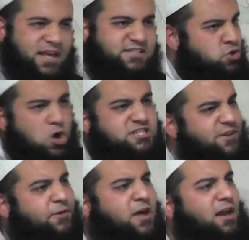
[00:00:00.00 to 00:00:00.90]
It's
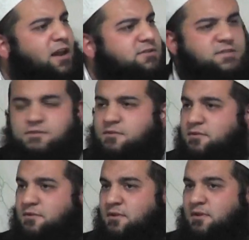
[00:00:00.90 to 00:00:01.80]
not difficult.
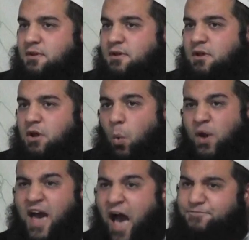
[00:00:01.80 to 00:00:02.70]

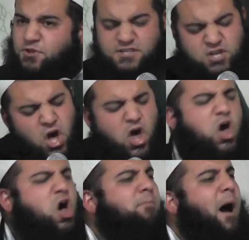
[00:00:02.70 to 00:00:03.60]
We have to just
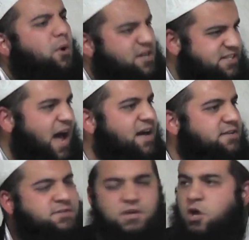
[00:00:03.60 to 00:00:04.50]
curb our
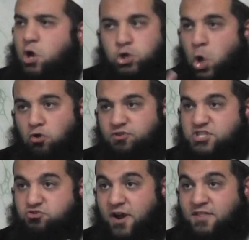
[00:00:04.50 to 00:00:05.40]
desires. Not
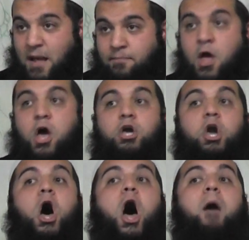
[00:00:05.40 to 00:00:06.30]
restrain them,
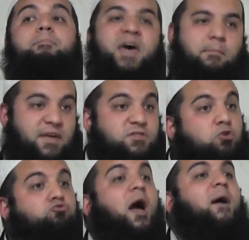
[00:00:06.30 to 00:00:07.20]
curb them
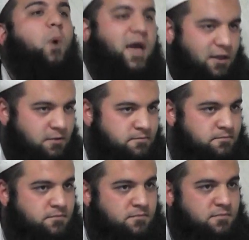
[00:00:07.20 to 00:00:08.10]
in the right way.
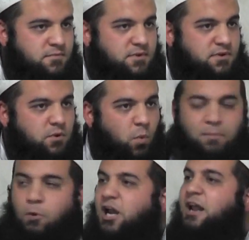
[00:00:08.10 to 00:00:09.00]

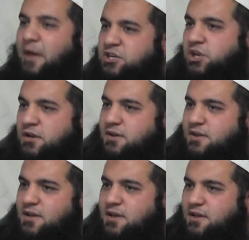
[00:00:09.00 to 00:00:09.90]
One Maulana
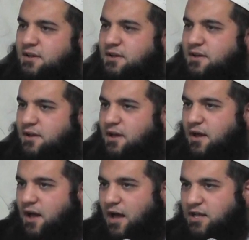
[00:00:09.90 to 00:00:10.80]
mentioned,
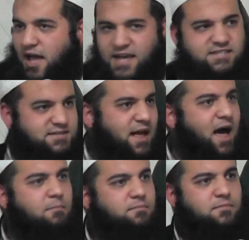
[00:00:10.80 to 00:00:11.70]

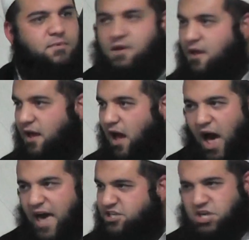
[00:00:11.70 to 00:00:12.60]
Islam
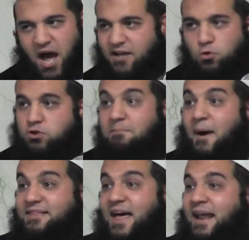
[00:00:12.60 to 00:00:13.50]
khayshat ko
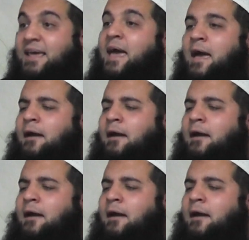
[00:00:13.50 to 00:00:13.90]
dabata